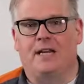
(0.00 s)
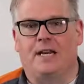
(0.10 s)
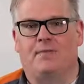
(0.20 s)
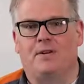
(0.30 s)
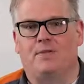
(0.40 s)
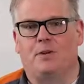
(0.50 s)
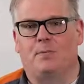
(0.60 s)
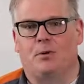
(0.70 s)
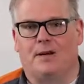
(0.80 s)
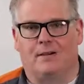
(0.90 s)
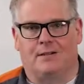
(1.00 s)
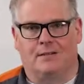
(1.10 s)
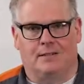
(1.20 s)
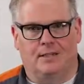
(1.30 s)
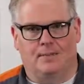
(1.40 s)
Even if you poured out a
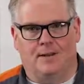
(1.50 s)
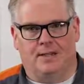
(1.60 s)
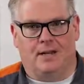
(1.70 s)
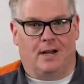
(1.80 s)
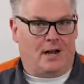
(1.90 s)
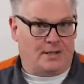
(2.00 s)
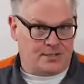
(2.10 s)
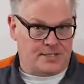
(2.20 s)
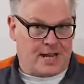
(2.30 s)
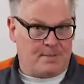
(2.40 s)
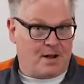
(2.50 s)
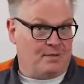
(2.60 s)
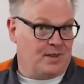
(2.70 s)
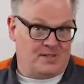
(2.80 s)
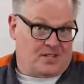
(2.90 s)
little bit to top
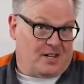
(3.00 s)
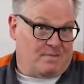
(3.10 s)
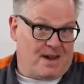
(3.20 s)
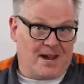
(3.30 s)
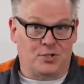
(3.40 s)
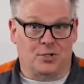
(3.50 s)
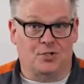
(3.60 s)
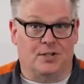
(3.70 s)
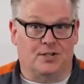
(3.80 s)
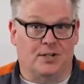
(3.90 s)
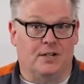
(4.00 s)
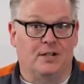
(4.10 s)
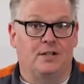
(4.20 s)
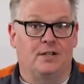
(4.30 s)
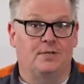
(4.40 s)
off, let's say, a master cylinder,
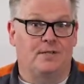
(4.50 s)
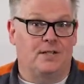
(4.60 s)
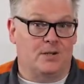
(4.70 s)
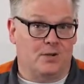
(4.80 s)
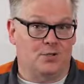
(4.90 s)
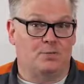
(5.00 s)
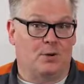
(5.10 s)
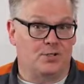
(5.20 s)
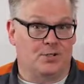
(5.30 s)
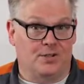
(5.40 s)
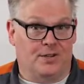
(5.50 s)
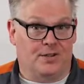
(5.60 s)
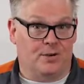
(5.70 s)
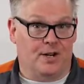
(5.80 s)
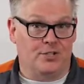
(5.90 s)
you've introduced moisture into the
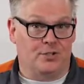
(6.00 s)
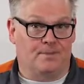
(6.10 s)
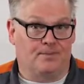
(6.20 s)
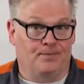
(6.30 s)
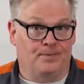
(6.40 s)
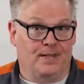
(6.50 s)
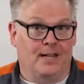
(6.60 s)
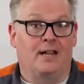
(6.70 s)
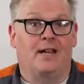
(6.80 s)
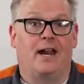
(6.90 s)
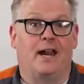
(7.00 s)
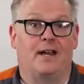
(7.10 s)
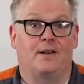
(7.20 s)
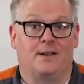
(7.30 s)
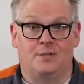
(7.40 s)
equation.
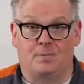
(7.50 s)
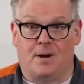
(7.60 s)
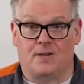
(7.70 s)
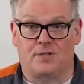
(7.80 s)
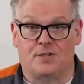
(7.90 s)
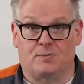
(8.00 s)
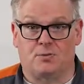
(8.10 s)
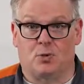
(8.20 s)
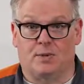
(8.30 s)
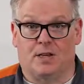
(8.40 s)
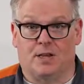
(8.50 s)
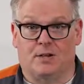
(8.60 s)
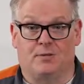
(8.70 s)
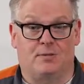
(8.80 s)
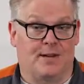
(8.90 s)
And this process of absorbing the
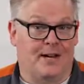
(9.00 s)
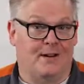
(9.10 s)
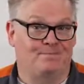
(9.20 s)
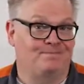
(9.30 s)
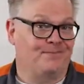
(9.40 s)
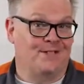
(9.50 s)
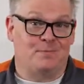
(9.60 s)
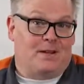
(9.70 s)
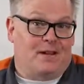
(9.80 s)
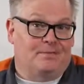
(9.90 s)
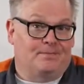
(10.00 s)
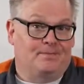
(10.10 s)
liquid from the air, it's begun.